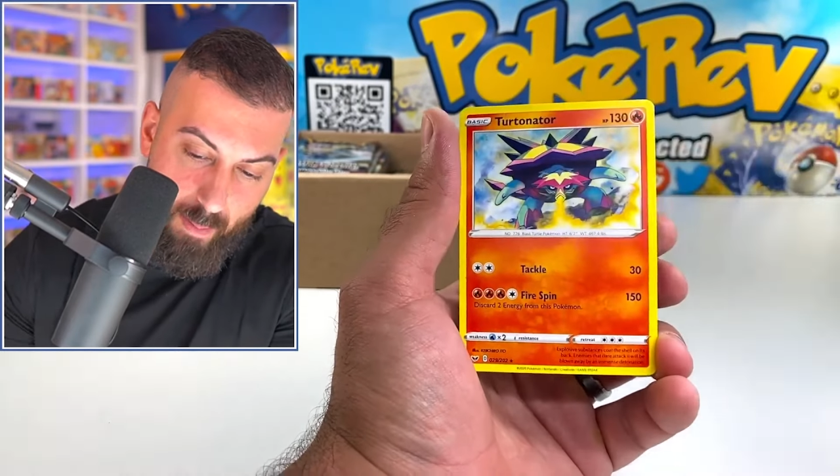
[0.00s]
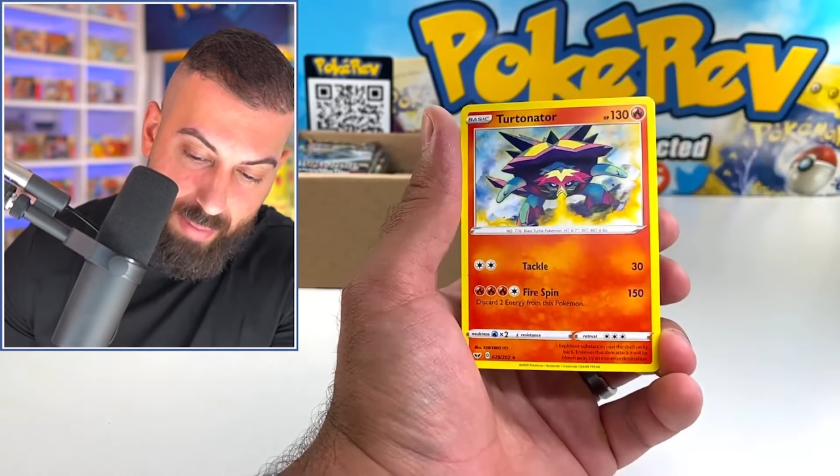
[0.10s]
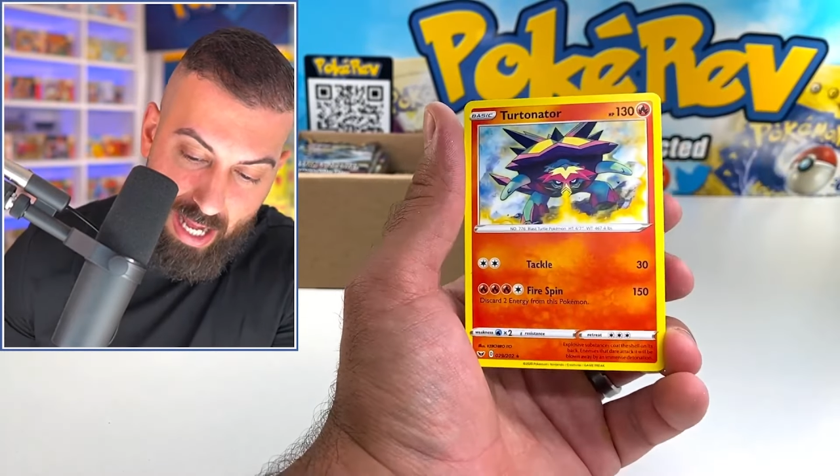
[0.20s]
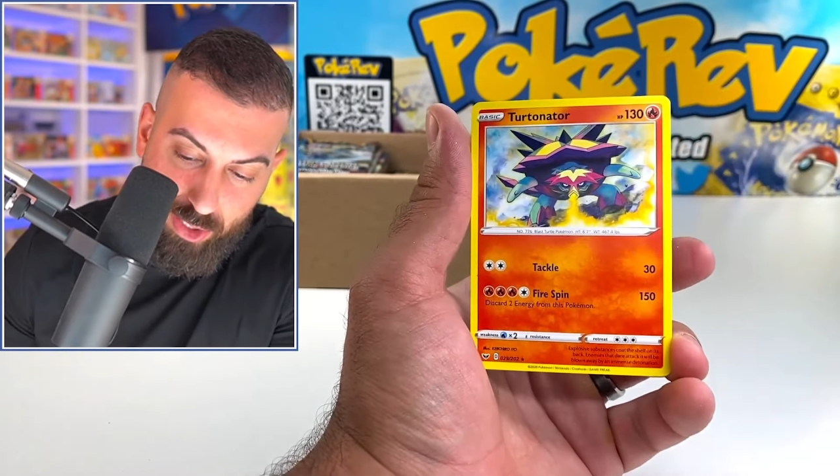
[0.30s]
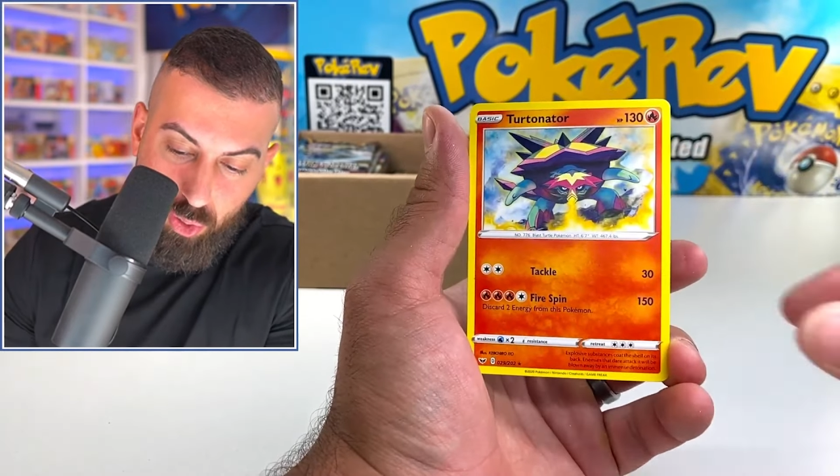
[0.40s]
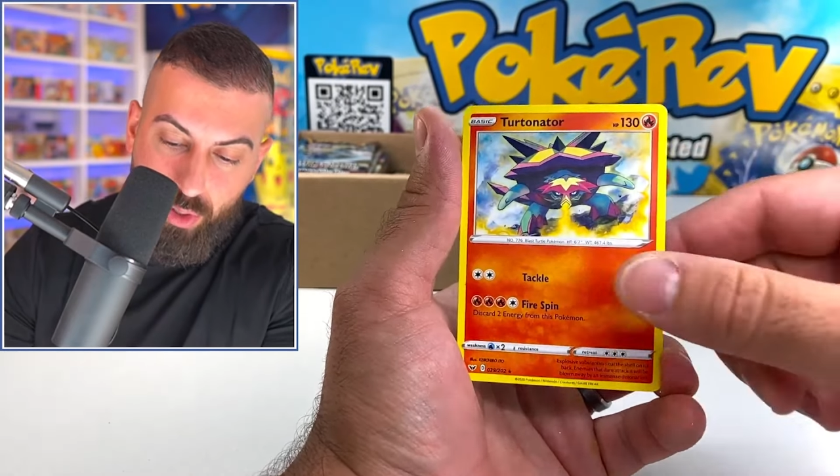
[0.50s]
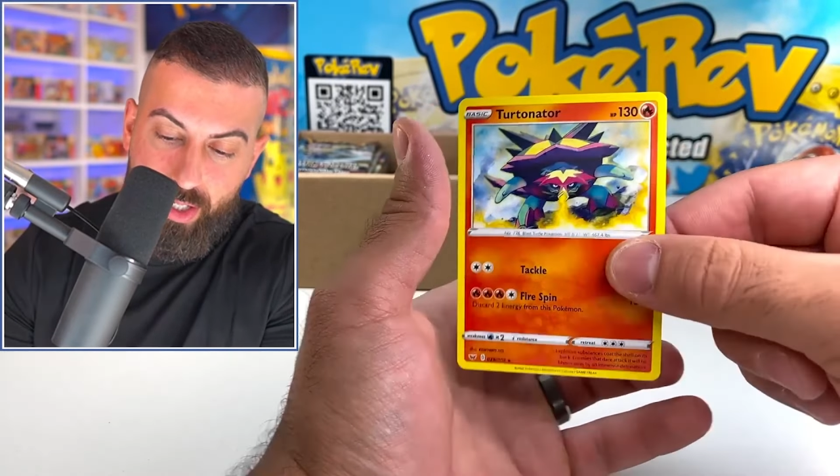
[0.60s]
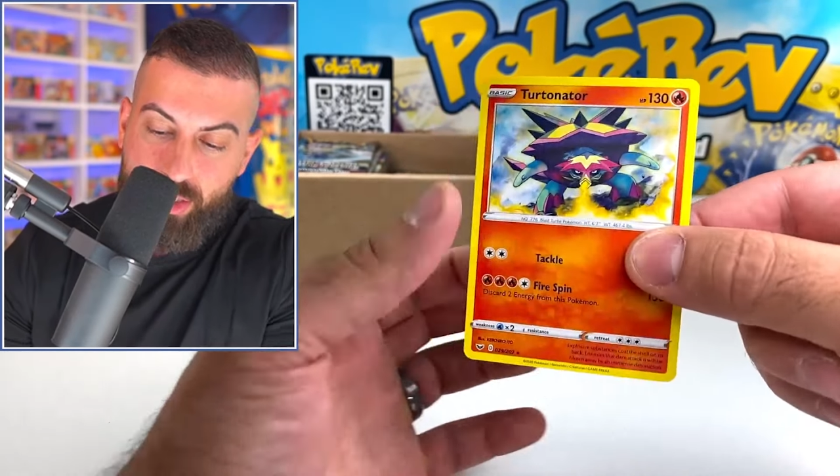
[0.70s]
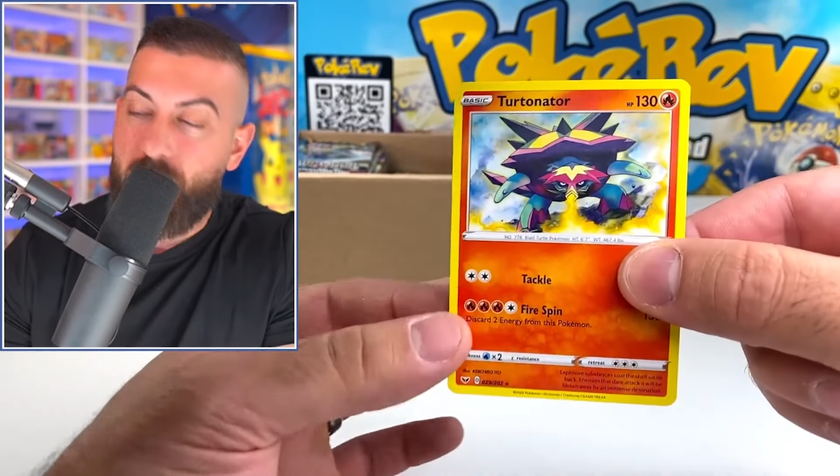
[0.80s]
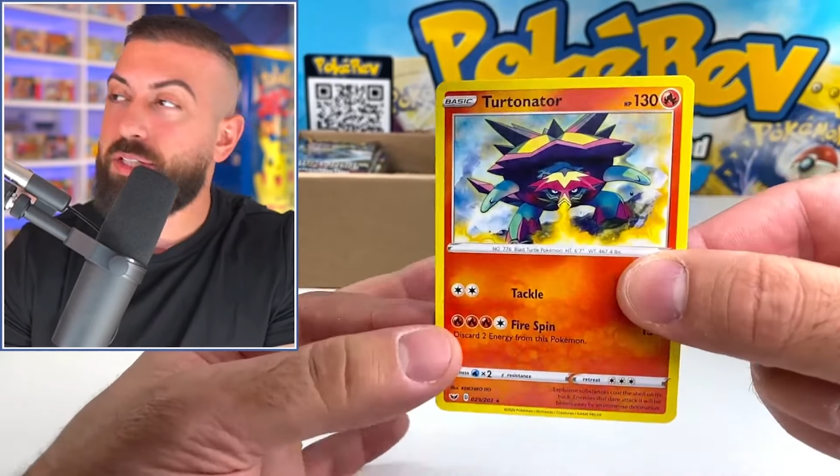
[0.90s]
Baltoy
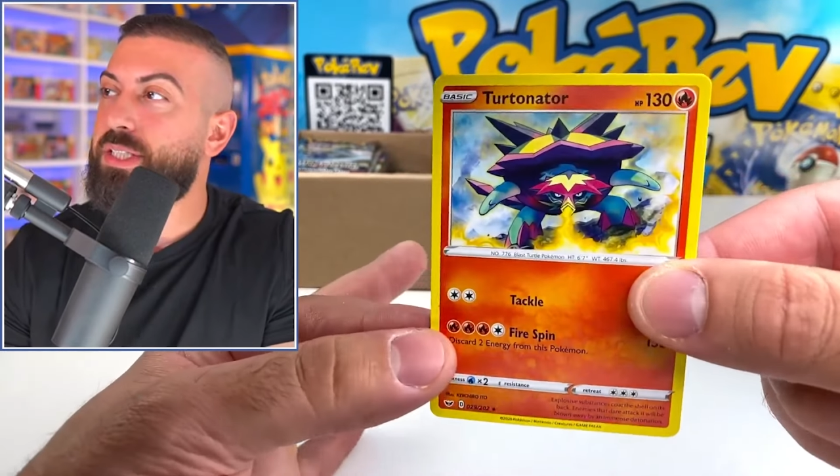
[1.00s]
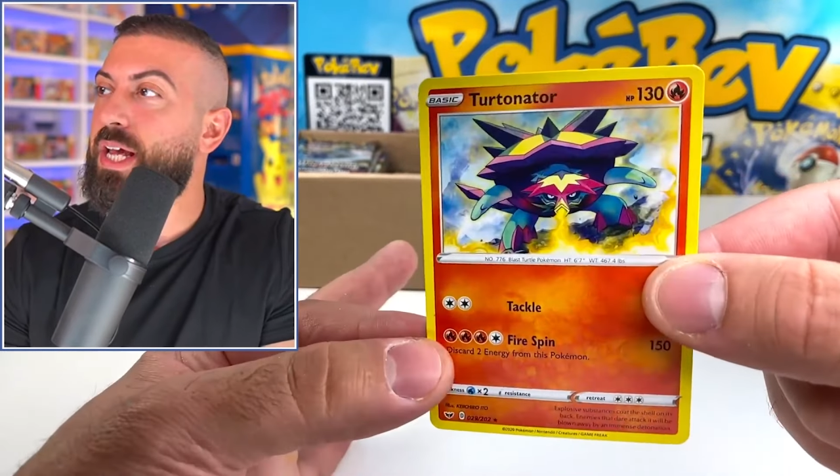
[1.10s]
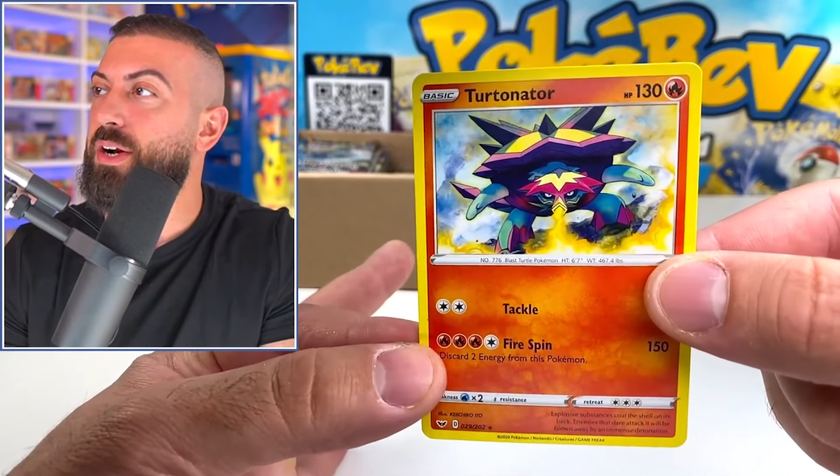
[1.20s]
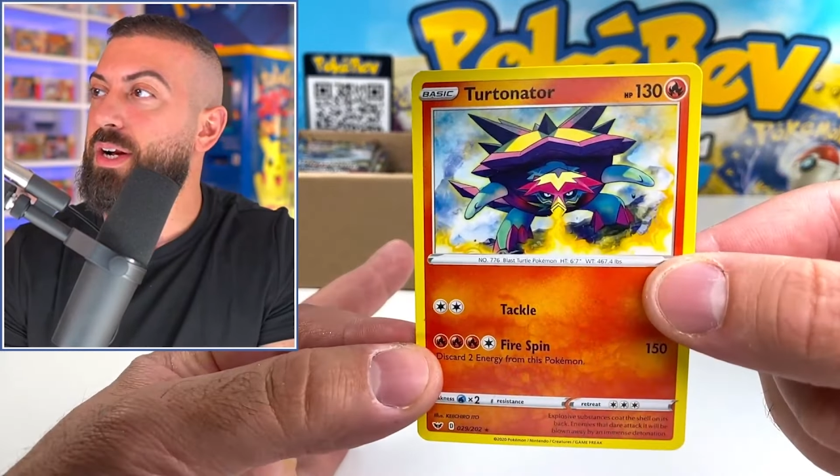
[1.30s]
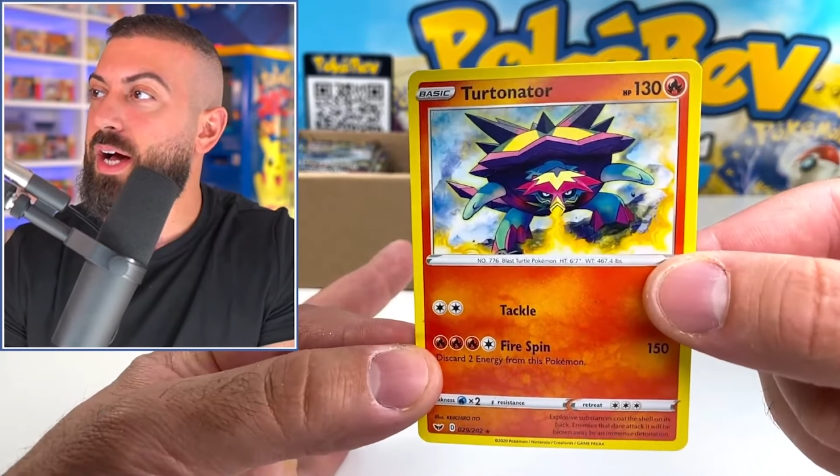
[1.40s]
and a Turtonator